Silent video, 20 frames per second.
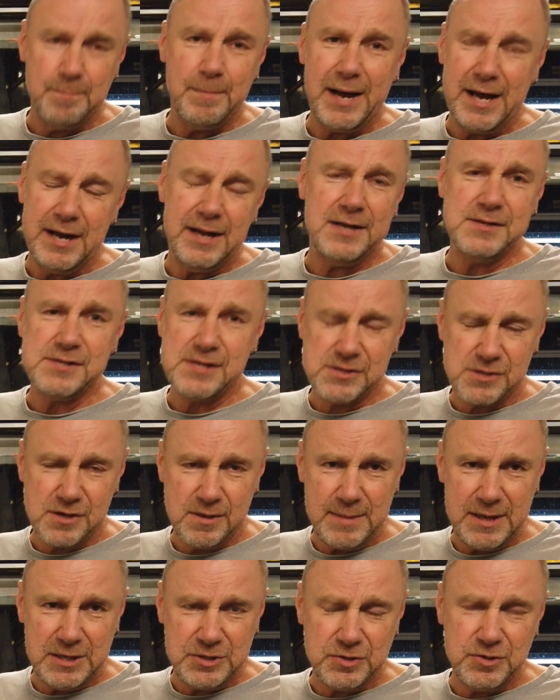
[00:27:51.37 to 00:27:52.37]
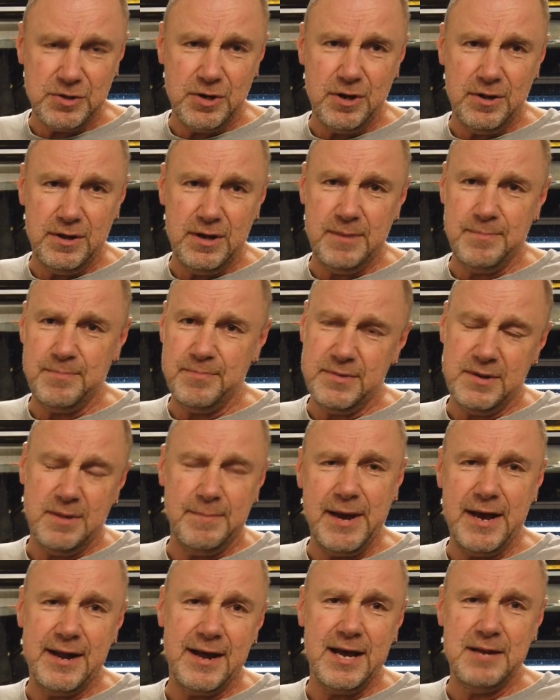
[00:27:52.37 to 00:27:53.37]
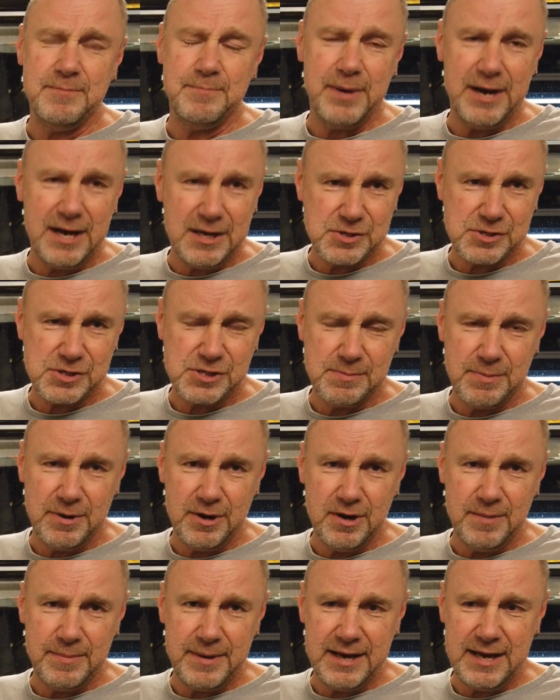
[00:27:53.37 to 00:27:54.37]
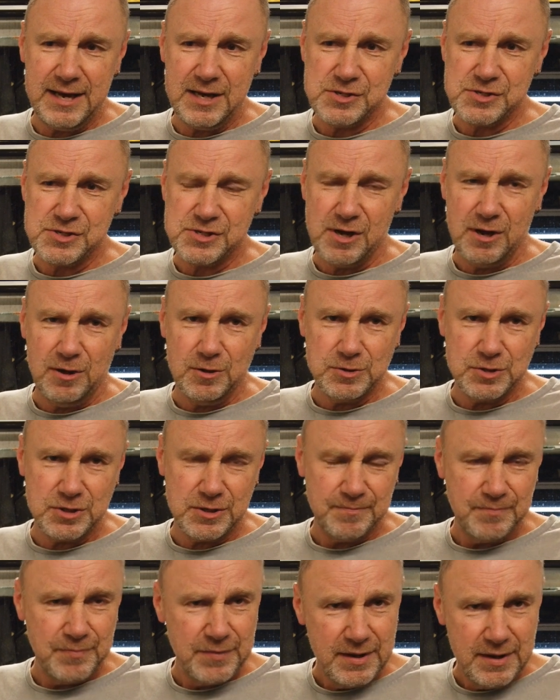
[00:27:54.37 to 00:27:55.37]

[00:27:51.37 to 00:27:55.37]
Bunnings, as I mentioned earlier, about $8 to buy a bag of salt.